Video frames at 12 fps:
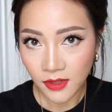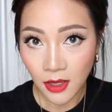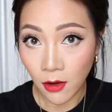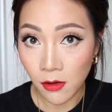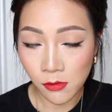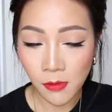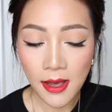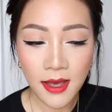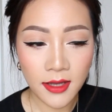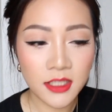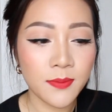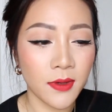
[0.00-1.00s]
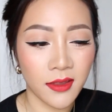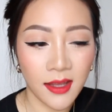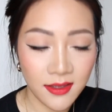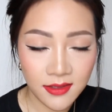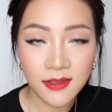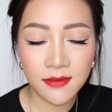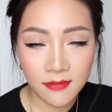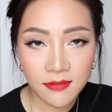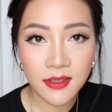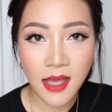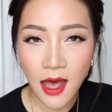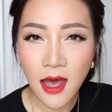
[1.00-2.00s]
it all works, but that's
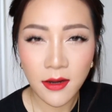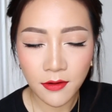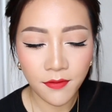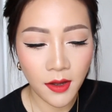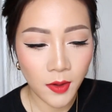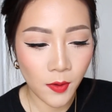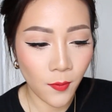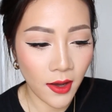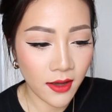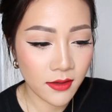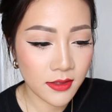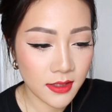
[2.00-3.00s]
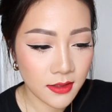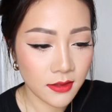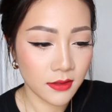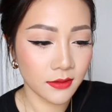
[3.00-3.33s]
kind of how it works.